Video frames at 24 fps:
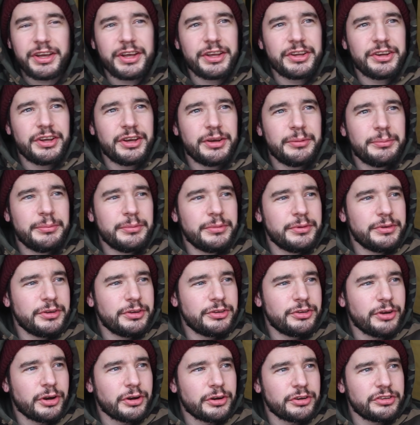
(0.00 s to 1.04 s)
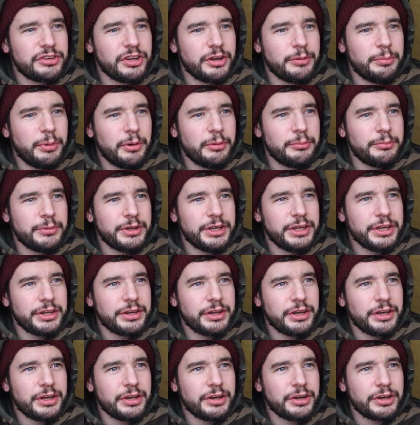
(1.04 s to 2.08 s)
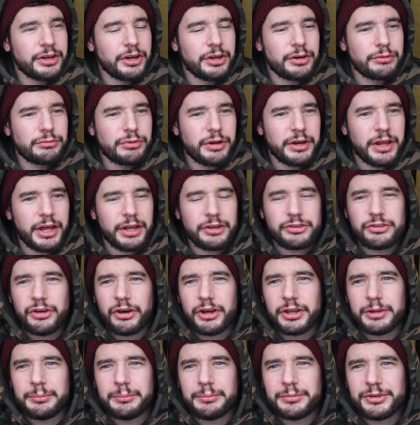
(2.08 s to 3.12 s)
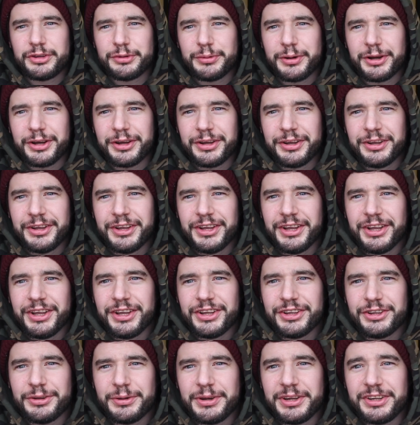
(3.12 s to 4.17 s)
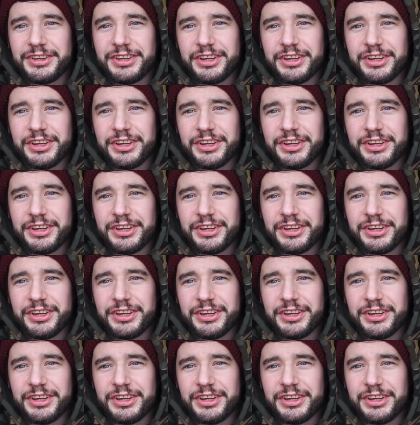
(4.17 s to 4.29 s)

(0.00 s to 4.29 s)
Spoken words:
and the dark set upon me, and I kind of run out of time to do any